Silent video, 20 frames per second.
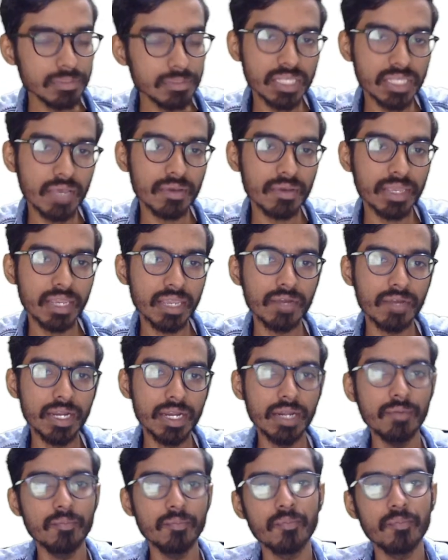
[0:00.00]
they are
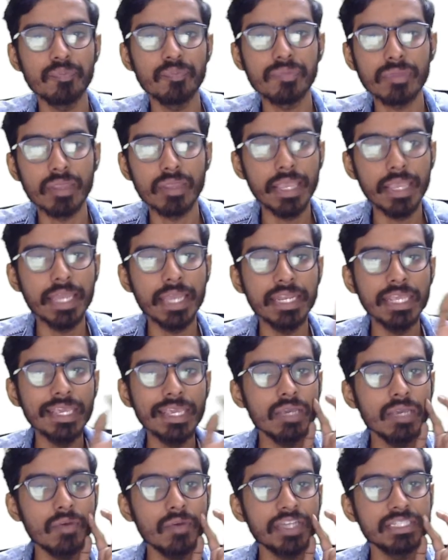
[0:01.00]
given an
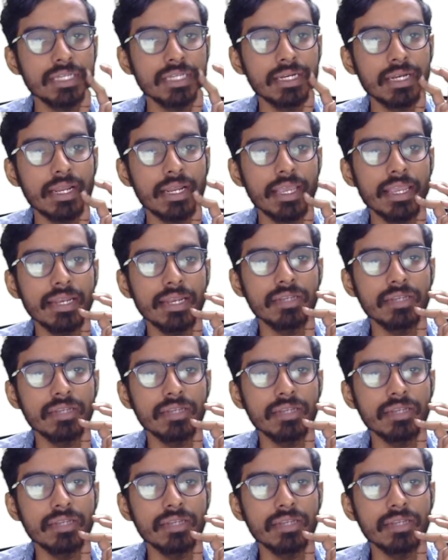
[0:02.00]
equation, right?